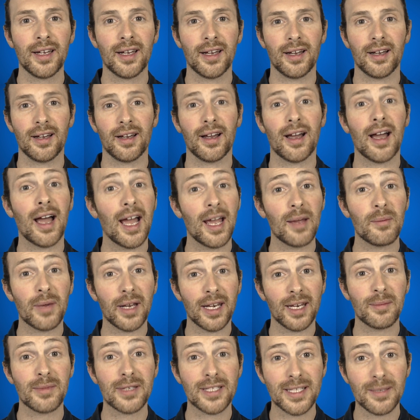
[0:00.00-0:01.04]
Hi, my
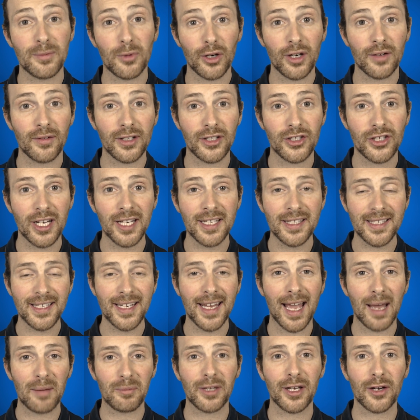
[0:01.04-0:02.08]
name is Simone Vincenzi.
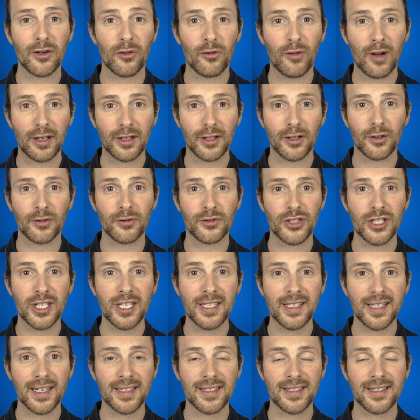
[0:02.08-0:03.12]
I'm the co-founder of
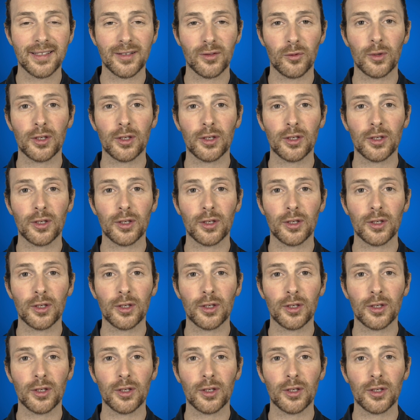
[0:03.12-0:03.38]
GTEx.